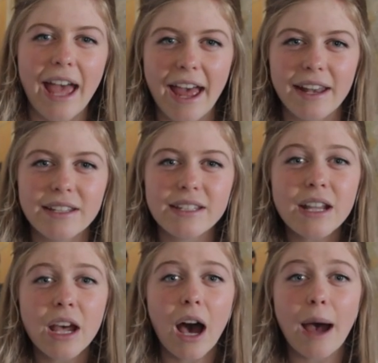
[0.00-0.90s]
and
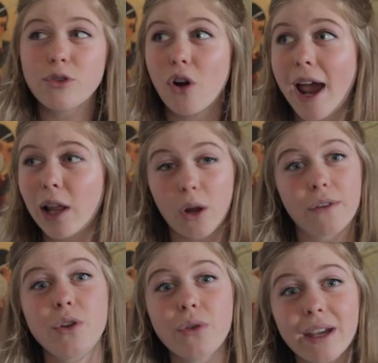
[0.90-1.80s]
I'm trying a lot
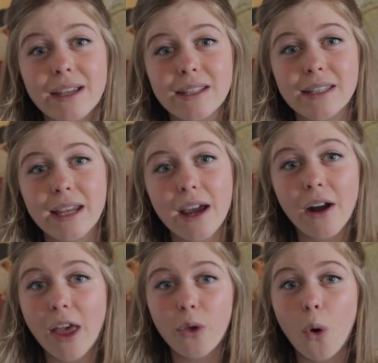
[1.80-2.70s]
of new things this year,
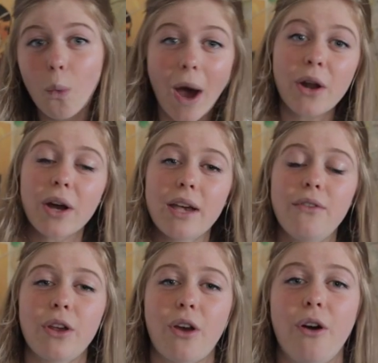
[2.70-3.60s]
and I thought, why not
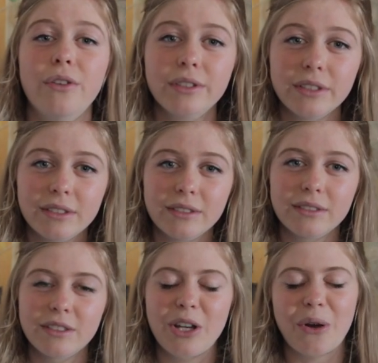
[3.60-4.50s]
give it a go?
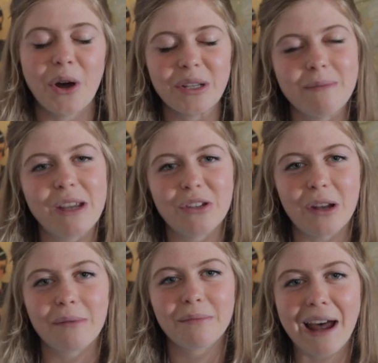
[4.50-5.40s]
You know, not to
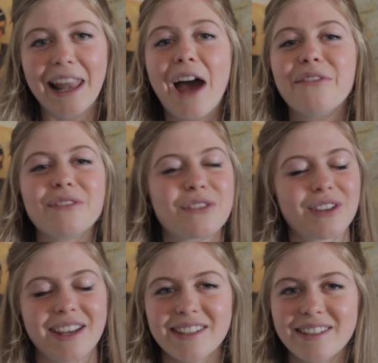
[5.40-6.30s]
mention, my life is
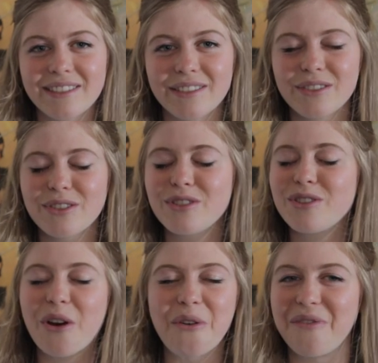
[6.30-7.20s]
just
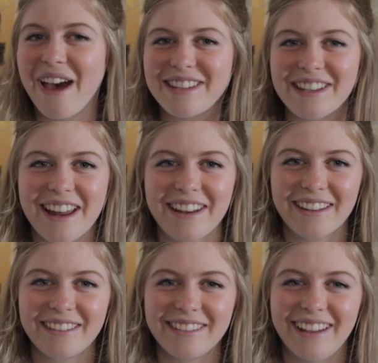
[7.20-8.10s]
so fascinating.